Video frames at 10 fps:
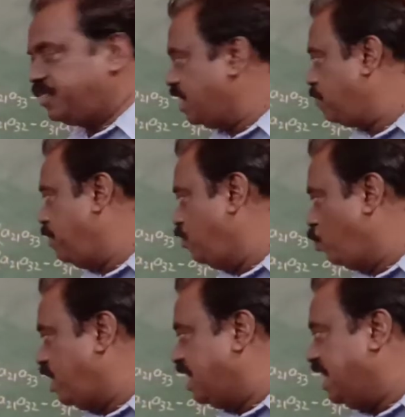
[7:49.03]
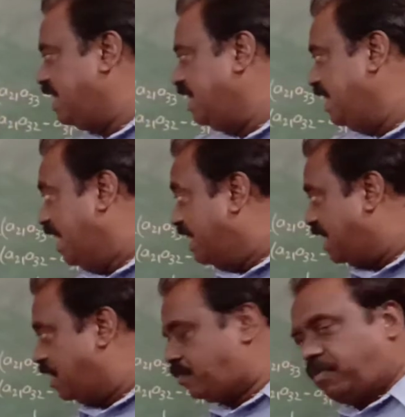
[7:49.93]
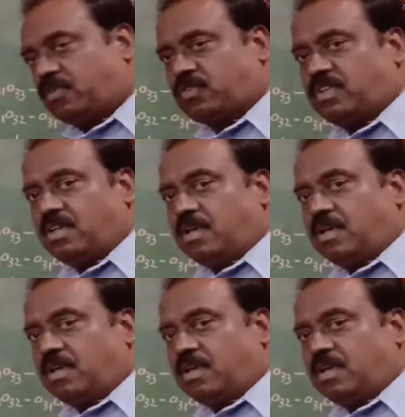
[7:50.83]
That means we are getting A transpose.